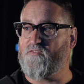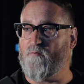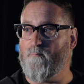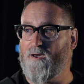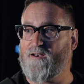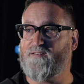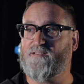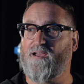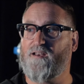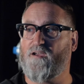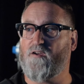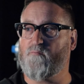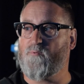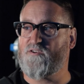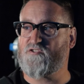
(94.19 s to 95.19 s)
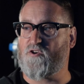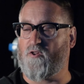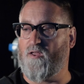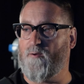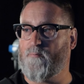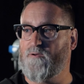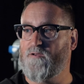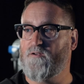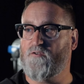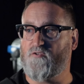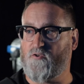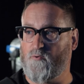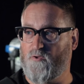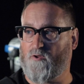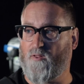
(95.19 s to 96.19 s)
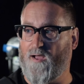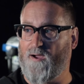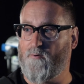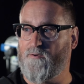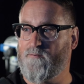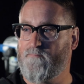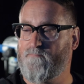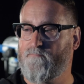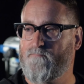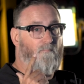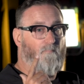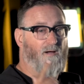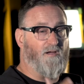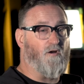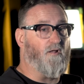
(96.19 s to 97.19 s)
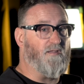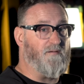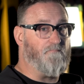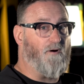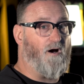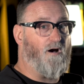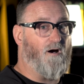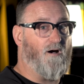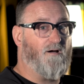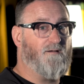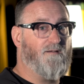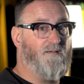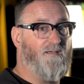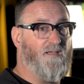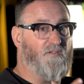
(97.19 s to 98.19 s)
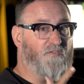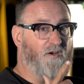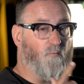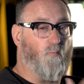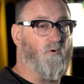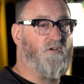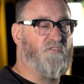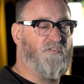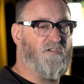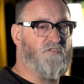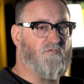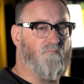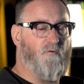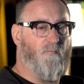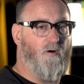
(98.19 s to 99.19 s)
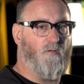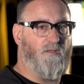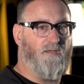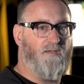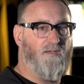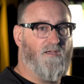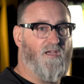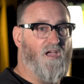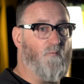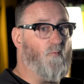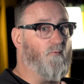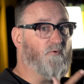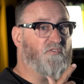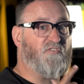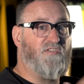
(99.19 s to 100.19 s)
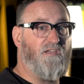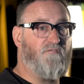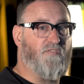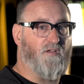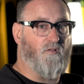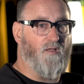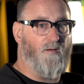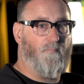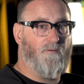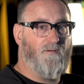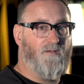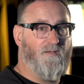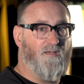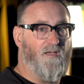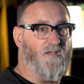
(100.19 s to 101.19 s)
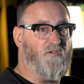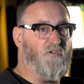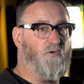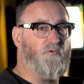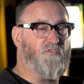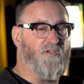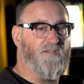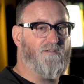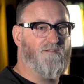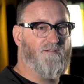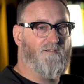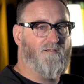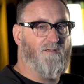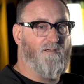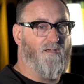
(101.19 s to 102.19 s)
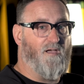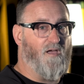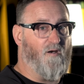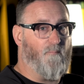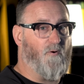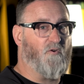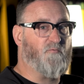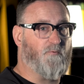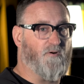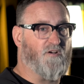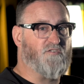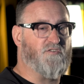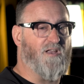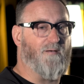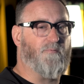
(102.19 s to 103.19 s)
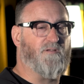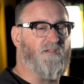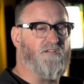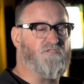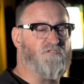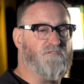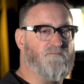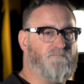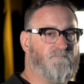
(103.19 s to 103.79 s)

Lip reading: the metadata enriched clip to the cloud. My colleague Baha is at a workstation remotely and will receive the clip and use it in a post-production application.